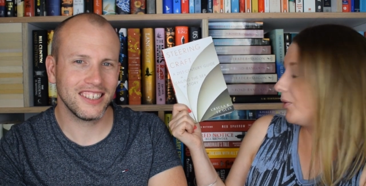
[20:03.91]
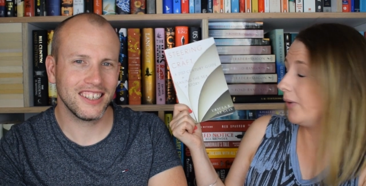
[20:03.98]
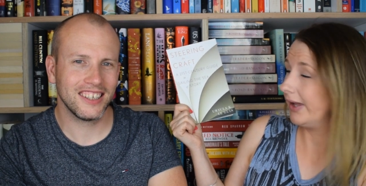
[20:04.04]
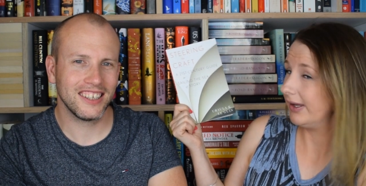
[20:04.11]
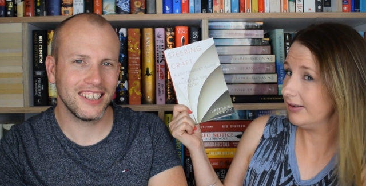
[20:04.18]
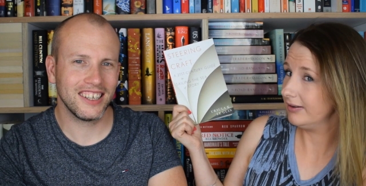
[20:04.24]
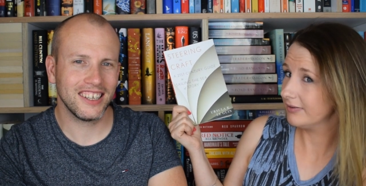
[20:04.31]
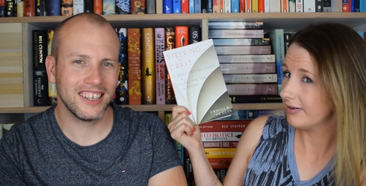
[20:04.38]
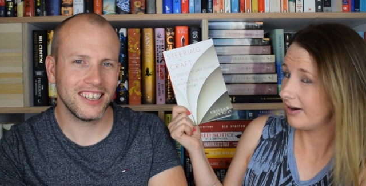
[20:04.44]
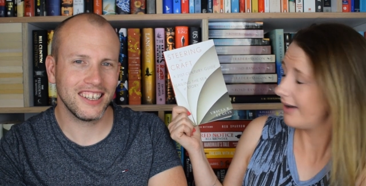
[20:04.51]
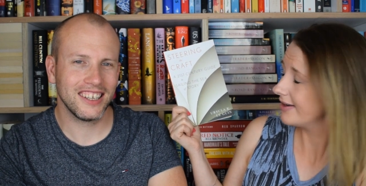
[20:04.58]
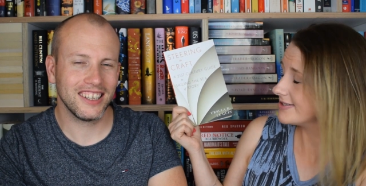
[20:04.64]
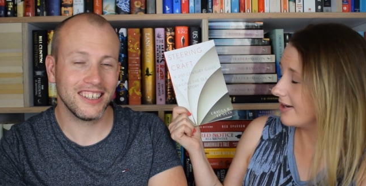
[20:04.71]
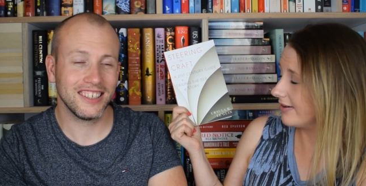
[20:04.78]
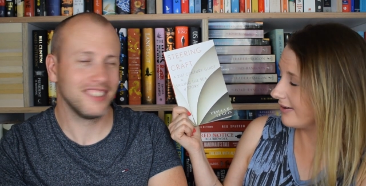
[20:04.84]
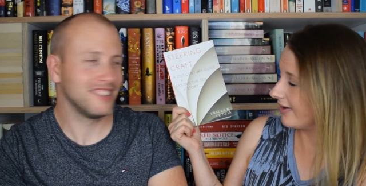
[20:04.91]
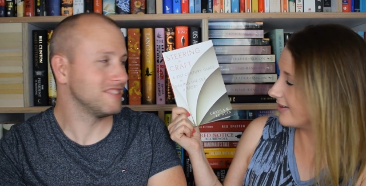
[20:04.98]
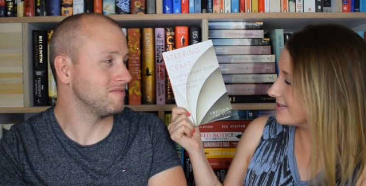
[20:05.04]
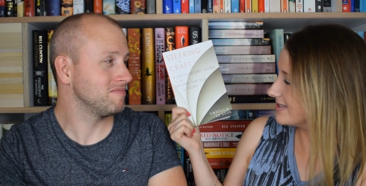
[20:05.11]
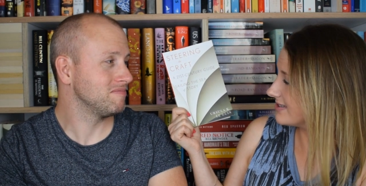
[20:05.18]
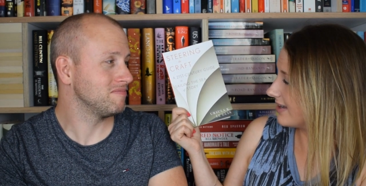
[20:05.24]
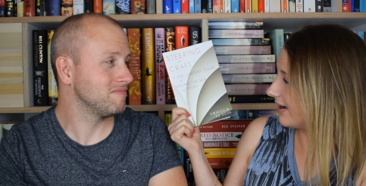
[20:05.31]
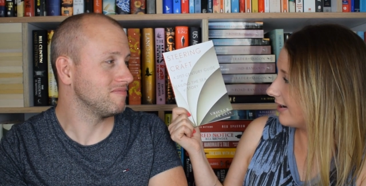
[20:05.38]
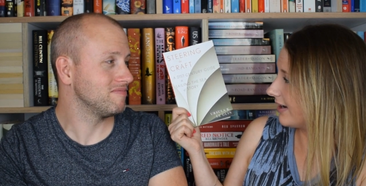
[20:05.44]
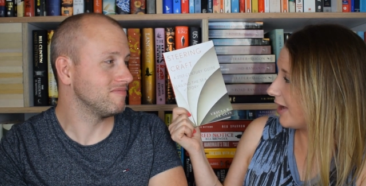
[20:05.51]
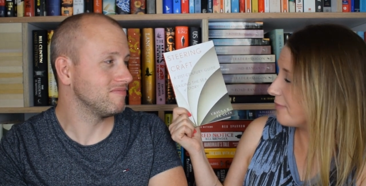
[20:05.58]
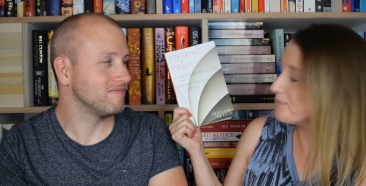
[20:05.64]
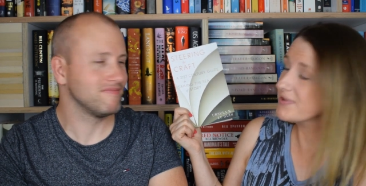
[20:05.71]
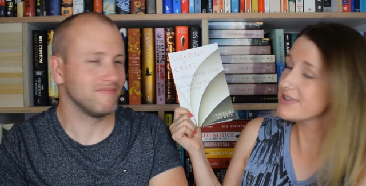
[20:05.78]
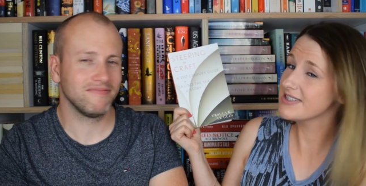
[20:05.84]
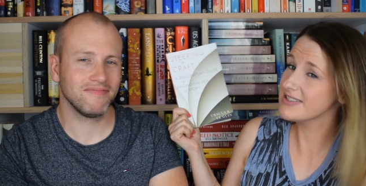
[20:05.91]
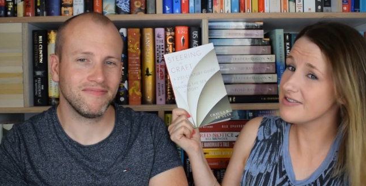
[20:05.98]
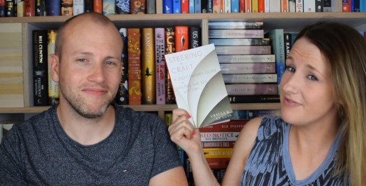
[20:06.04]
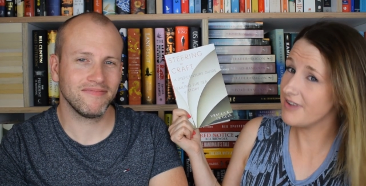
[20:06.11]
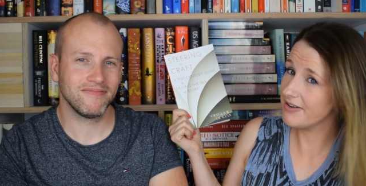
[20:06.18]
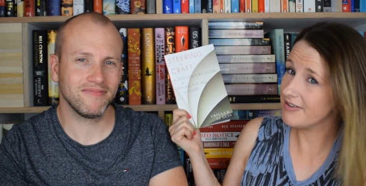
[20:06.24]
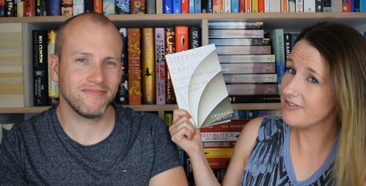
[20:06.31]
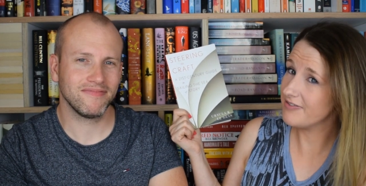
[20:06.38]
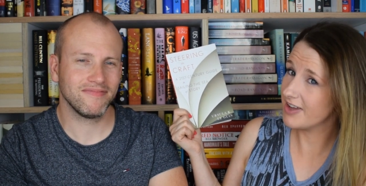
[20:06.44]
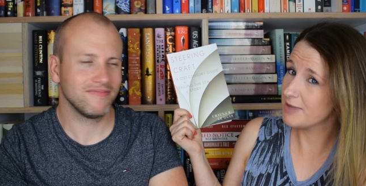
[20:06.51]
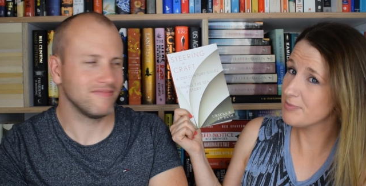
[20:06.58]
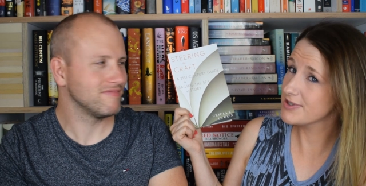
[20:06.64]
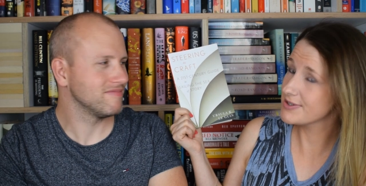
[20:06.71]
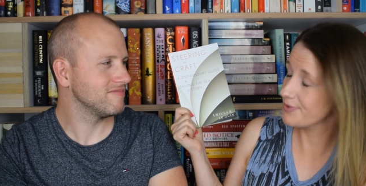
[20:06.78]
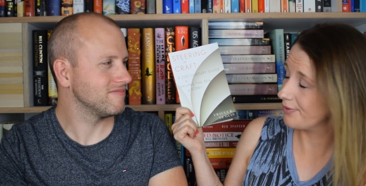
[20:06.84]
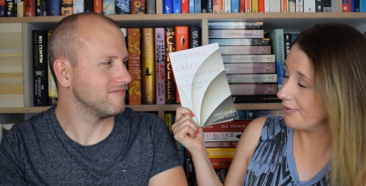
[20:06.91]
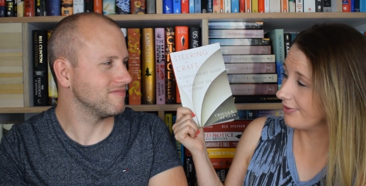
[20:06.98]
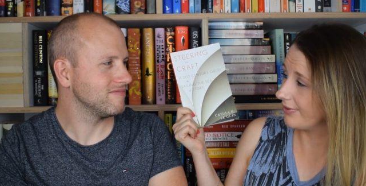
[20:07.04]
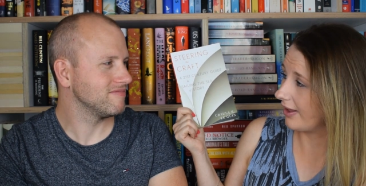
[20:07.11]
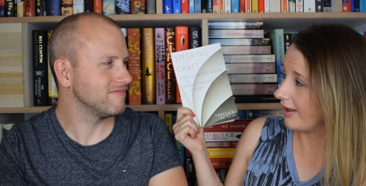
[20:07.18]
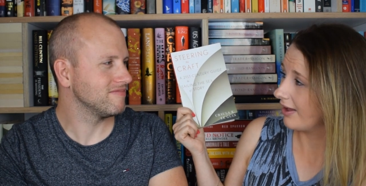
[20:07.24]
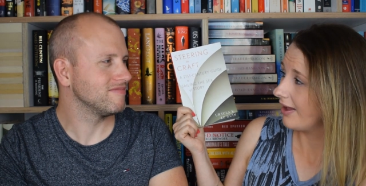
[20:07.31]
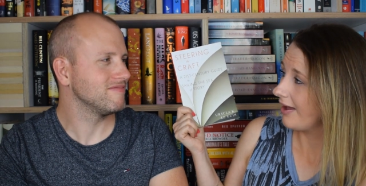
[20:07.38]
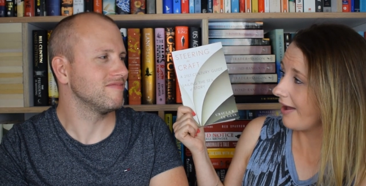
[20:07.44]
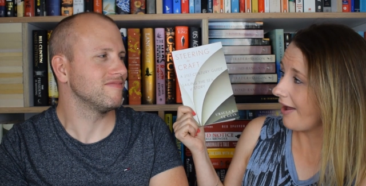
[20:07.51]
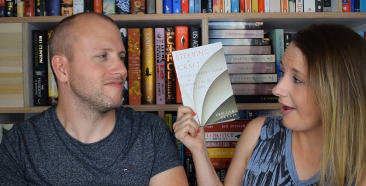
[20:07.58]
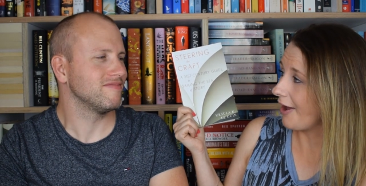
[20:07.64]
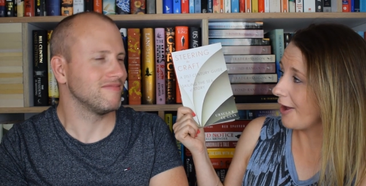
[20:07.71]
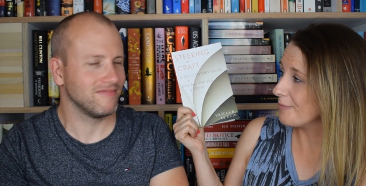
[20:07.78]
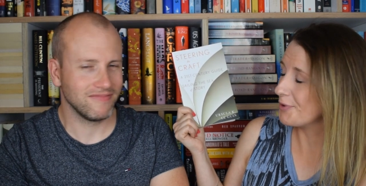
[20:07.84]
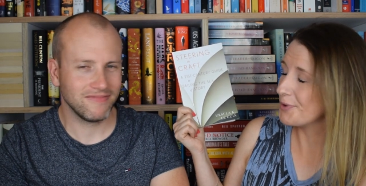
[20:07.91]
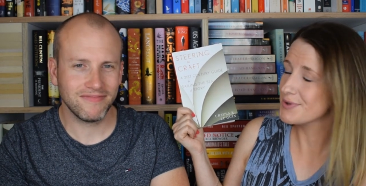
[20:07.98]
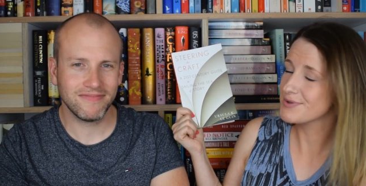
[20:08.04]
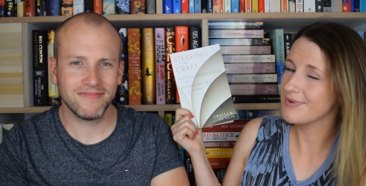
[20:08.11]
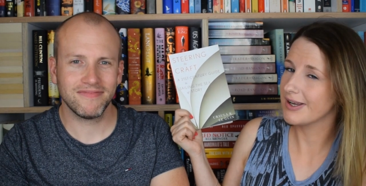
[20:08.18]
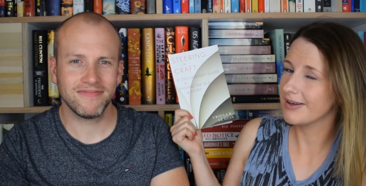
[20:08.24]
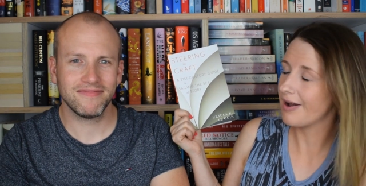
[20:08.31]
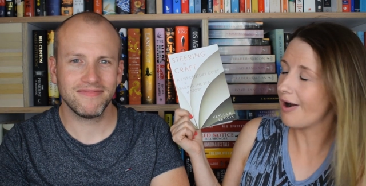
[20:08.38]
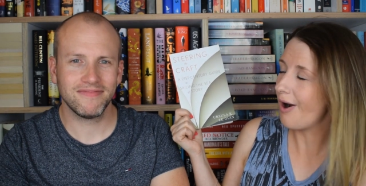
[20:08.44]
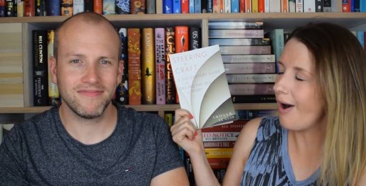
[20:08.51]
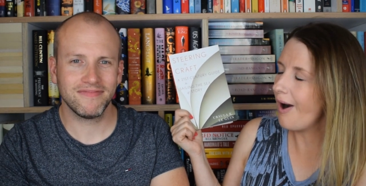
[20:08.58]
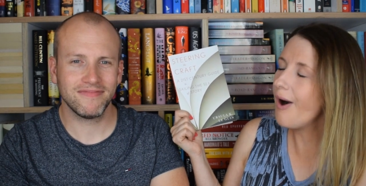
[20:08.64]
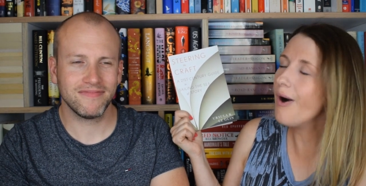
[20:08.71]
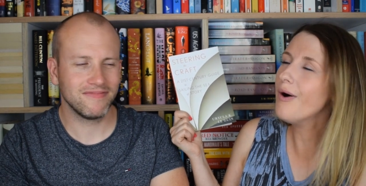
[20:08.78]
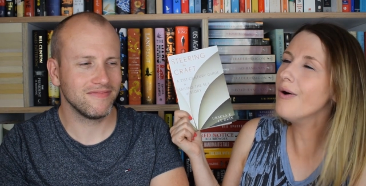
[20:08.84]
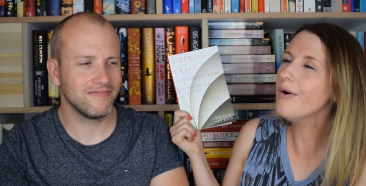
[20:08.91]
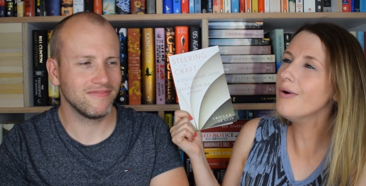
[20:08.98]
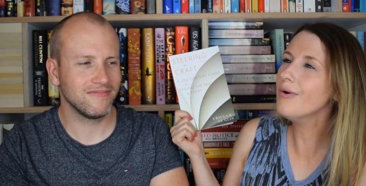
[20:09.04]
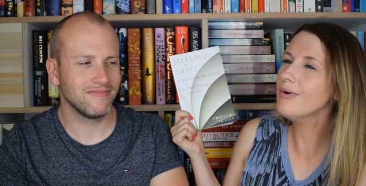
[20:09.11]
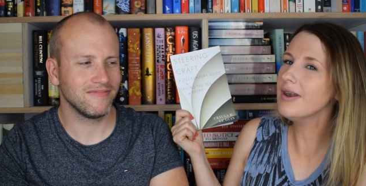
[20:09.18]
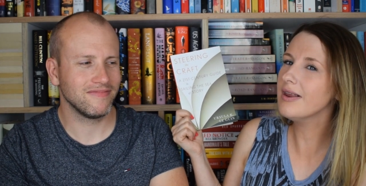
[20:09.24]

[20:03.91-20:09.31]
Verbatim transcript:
Speaker 1: Guin. I don't know how to say her name, but she's a very famous author. Um, who has written a whole